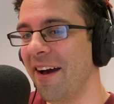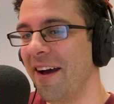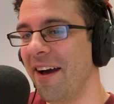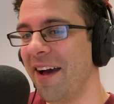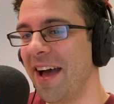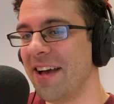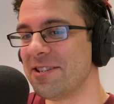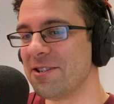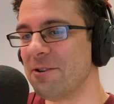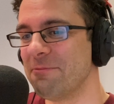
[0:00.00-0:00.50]

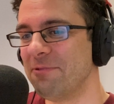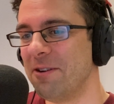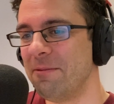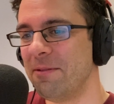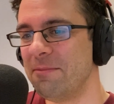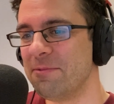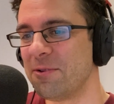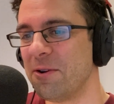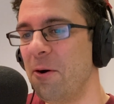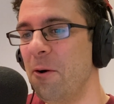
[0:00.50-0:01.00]
as your
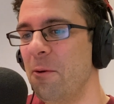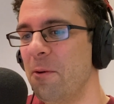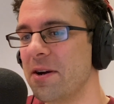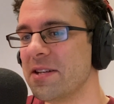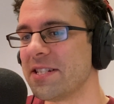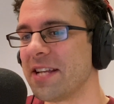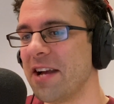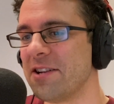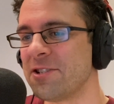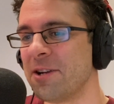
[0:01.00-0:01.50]
problems always
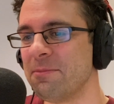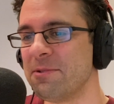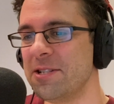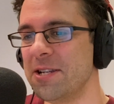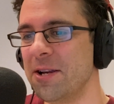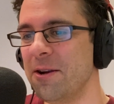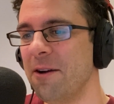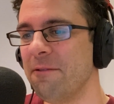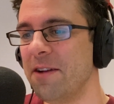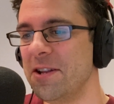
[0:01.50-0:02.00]
catch up to
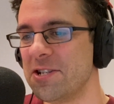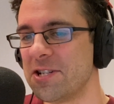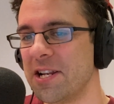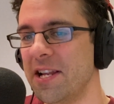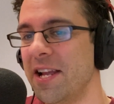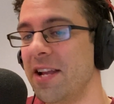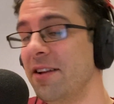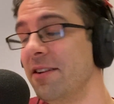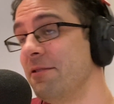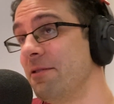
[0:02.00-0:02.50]
you
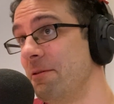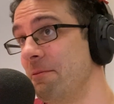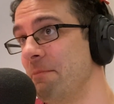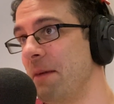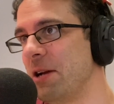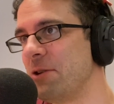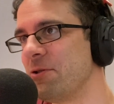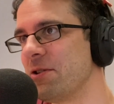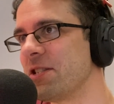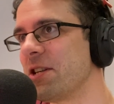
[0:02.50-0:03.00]
eventually.
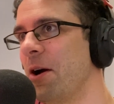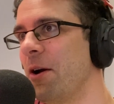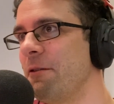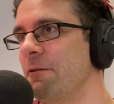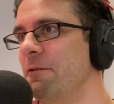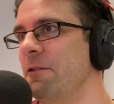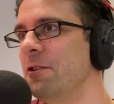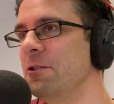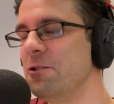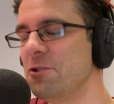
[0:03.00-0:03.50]
Matrix going
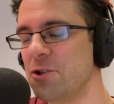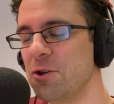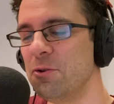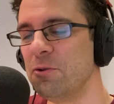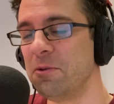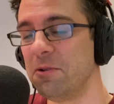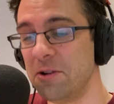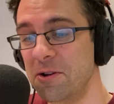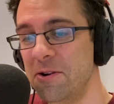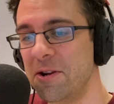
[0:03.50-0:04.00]
full Duke
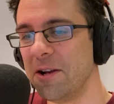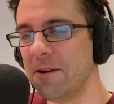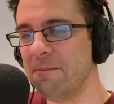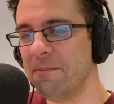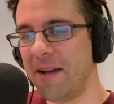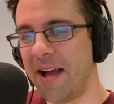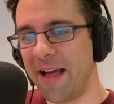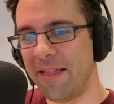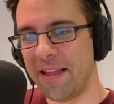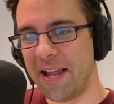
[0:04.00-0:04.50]
Nukem
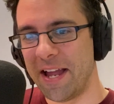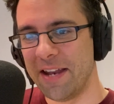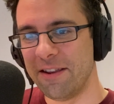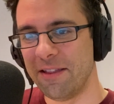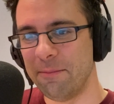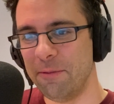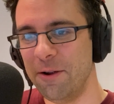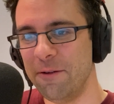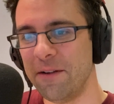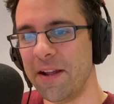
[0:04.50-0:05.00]
at the end of
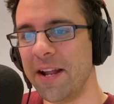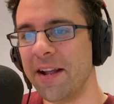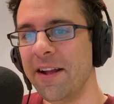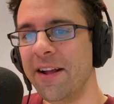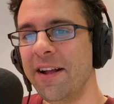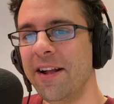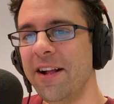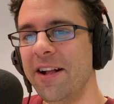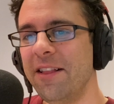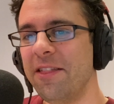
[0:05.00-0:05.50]
the movie.
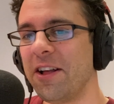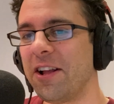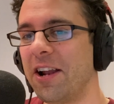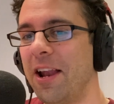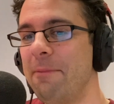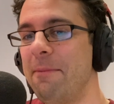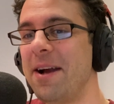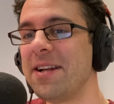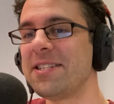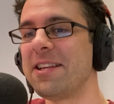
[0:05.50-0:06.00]
The
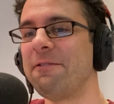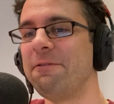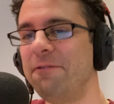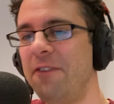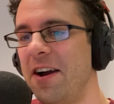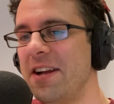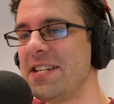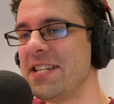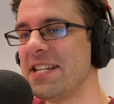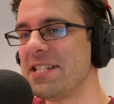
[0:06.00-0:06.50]
climactic
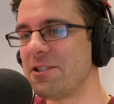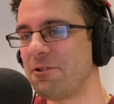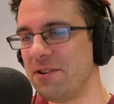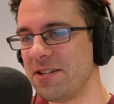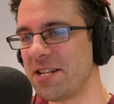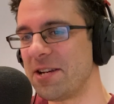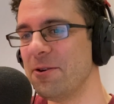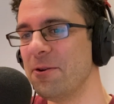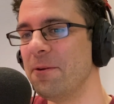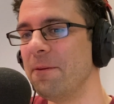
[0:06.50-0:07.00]
fight is
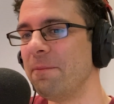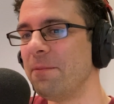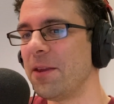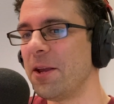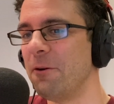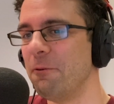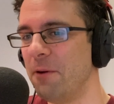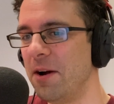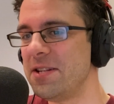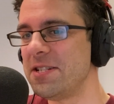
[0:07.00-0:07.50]
critical.
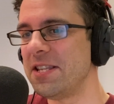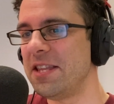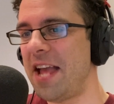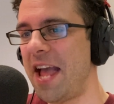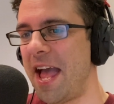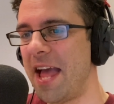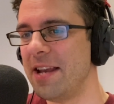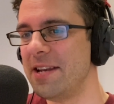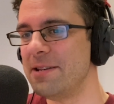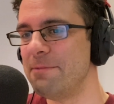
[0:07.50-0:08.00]
Right to the
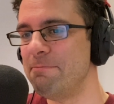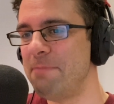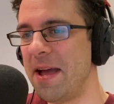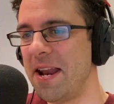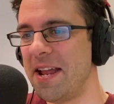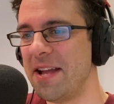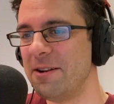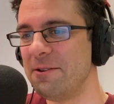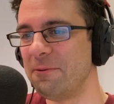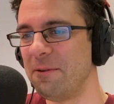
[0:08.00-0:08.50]
end,
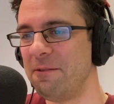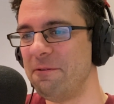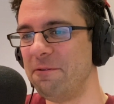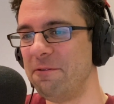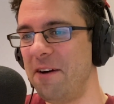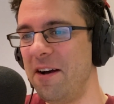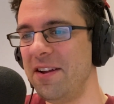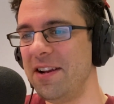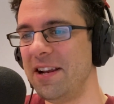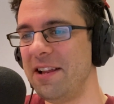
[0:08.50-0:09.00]
Bennett, when
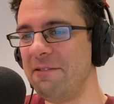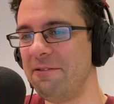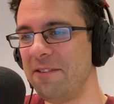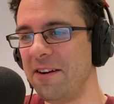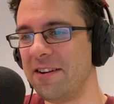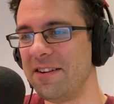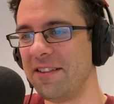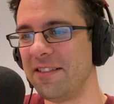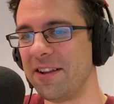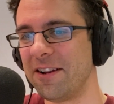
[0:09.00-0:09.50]
finally
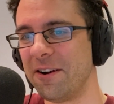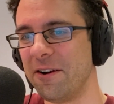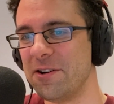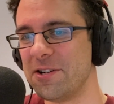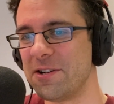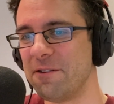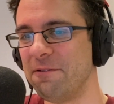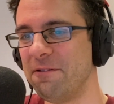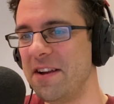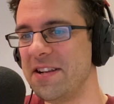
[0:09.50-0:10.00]
finding the courage
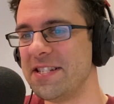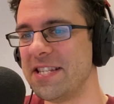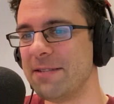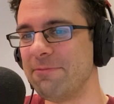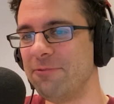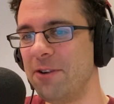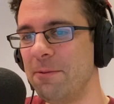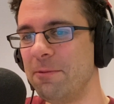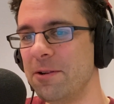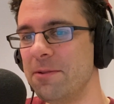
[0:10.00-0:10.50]
to face his
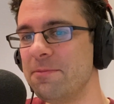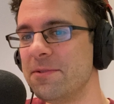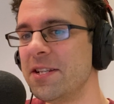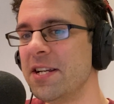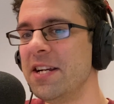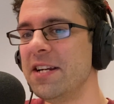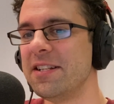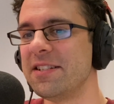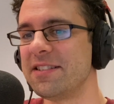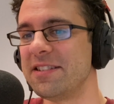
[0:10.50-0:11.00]
problems,
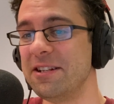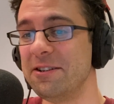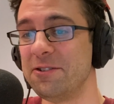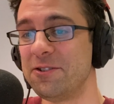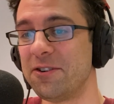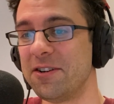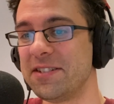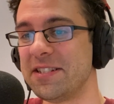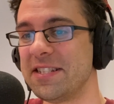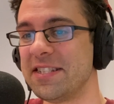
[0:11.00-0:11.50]
still
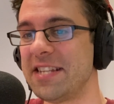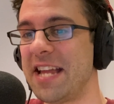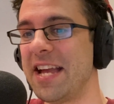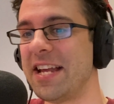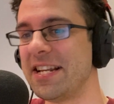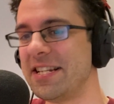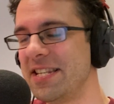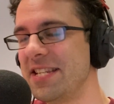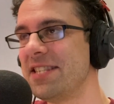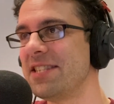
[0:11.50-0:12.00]
tries to stay at
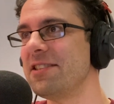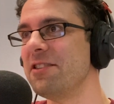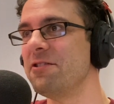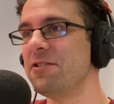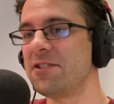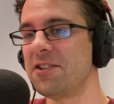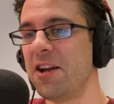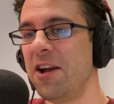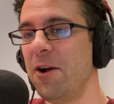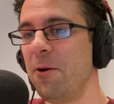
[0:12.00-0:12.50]
a
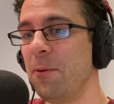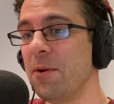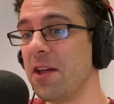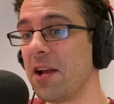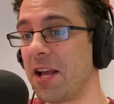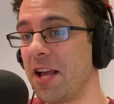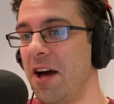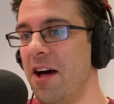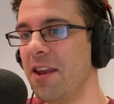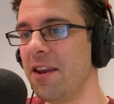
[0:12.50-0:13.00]
distance with a
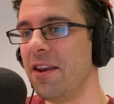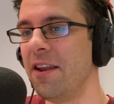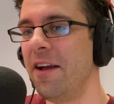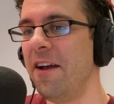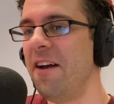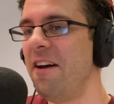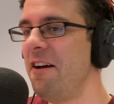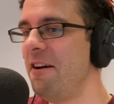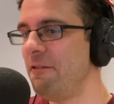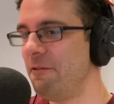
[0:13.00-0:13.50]
gun.
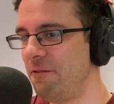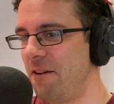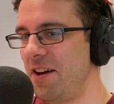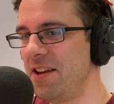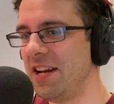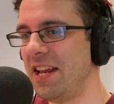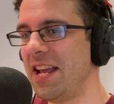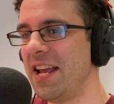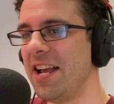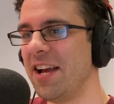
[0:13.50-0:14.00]

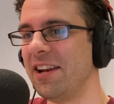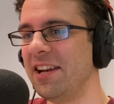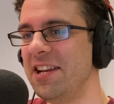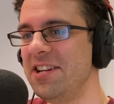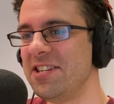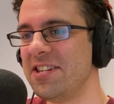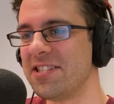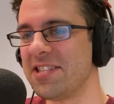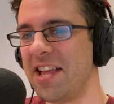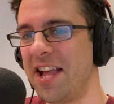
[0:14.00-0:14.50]
Finally, he
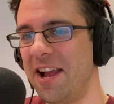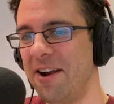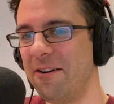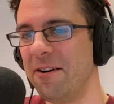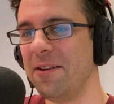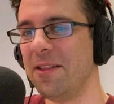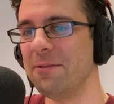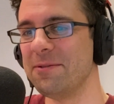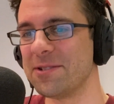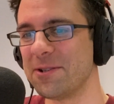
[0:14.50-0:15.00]
unleashes the
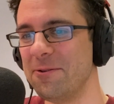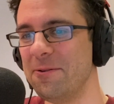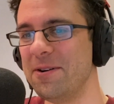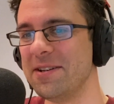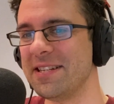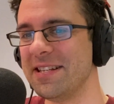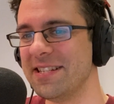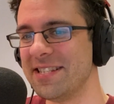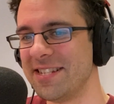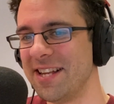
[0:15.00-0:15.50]
hero that was
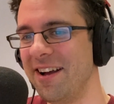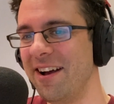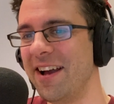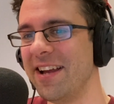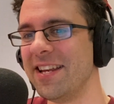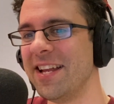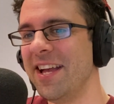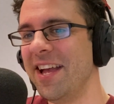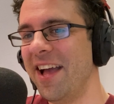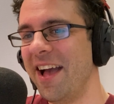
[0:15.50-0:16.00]
always
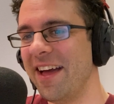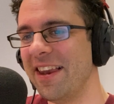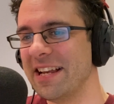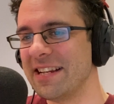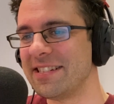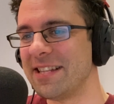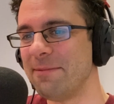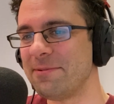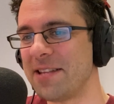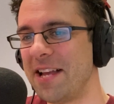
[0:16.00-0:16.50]
inside and
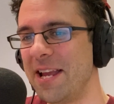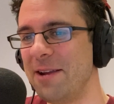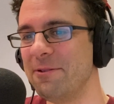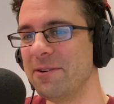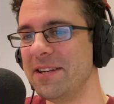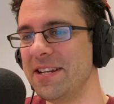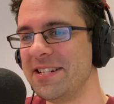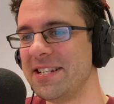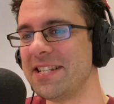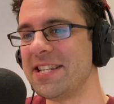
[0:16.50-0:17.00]
accepts that he will
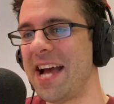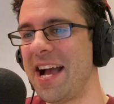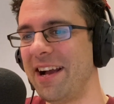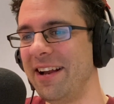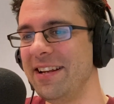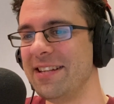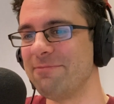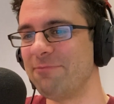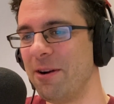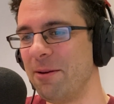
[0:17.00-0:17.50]
need to tackle
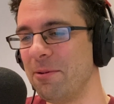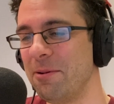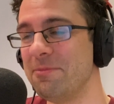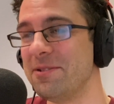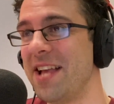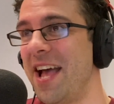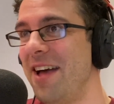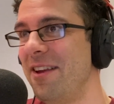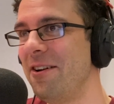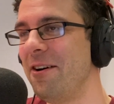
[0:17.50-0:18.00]
his problems
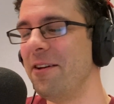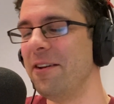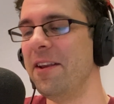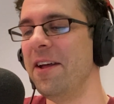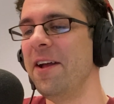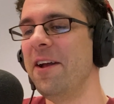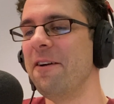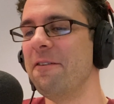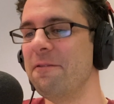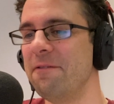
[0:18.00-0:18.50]
head-on
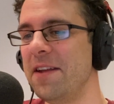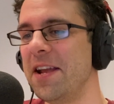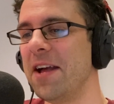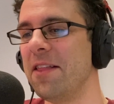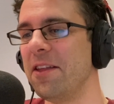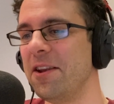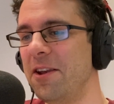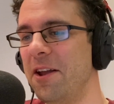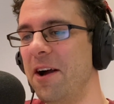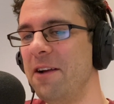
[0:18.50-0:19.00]
via
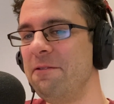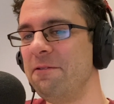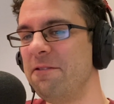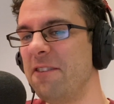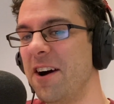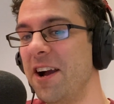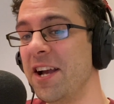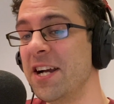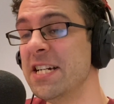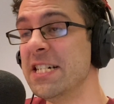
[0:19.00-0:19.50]
the knife
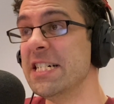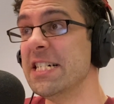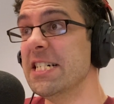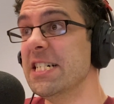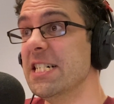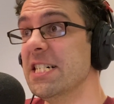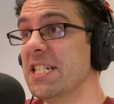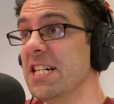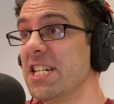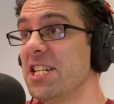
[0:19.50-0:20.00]
fight.
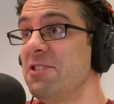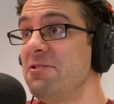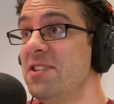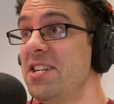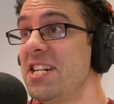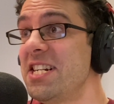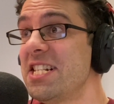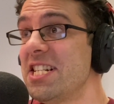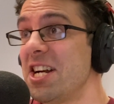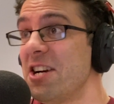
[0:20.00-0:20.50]
I don't
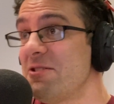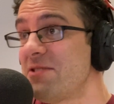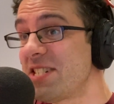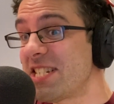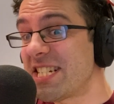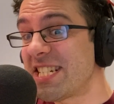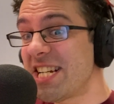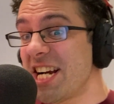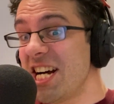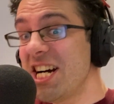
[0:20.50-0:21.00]
need no
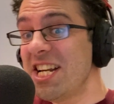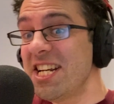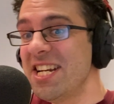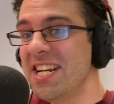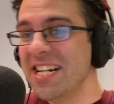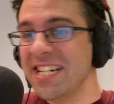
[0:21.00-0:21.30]
gun!